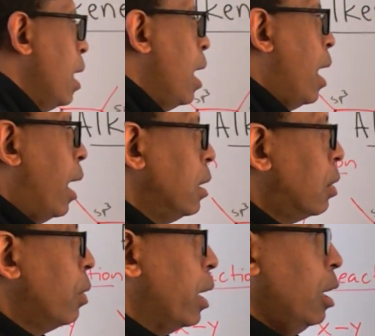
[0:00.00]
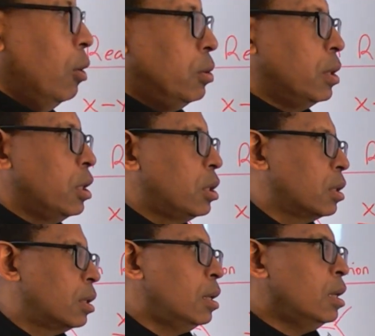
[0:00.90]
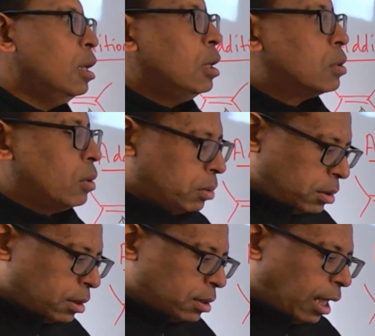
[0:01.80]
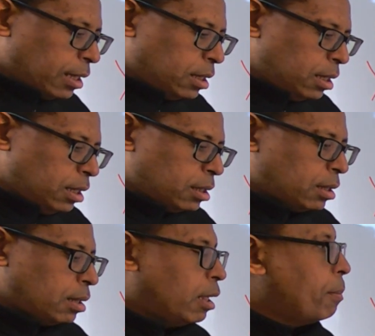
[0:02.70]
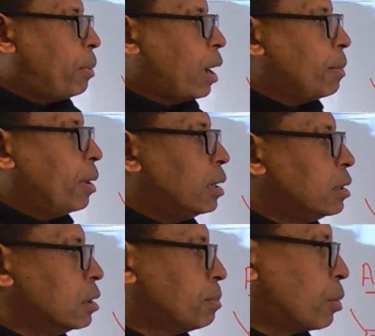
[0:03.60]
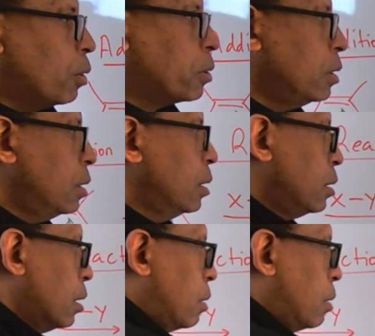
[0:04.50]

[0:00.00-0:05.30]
hydrohalogenation. So that is a pi bond is broken. This